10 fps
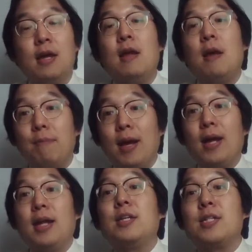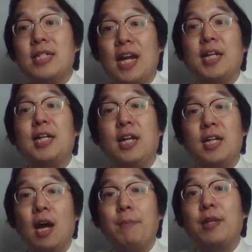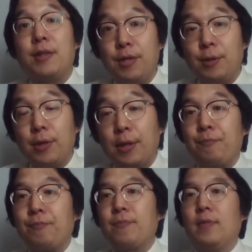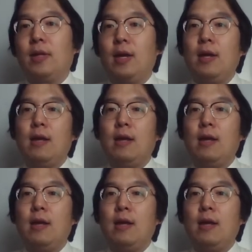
by solid economic theory, okay?